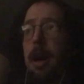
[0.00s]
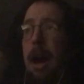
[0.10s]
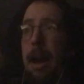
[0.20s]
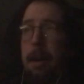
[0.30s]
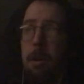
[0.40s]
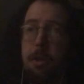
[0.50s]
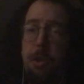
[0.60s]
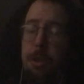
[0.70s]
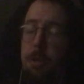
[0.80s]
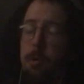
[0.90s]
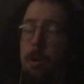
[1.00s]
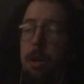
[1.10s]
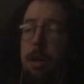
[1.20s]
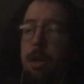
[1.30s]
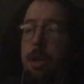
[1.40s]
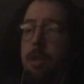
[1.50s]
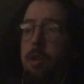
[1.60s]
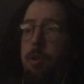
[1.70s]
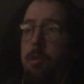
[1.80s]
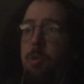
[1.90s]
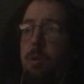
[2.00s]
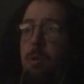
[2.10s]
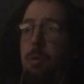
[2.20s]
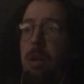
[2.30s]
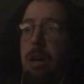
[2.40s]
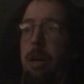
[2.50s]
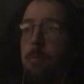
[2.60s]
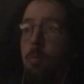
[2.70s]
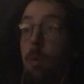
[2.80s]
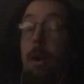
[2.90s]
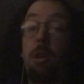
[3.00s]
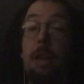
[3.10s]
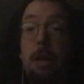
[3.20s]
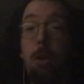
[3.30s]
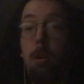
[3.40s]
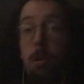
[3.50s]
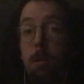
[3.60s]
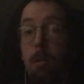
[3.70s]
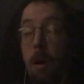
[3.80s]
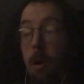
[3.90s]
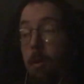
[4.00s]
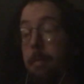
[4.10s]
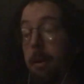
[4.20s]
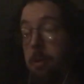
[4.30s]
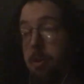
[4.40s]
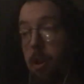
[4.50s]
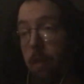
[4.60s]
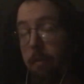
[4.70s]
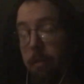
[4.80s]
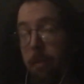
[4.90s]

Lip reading: I urge you to where legal, arm yourself,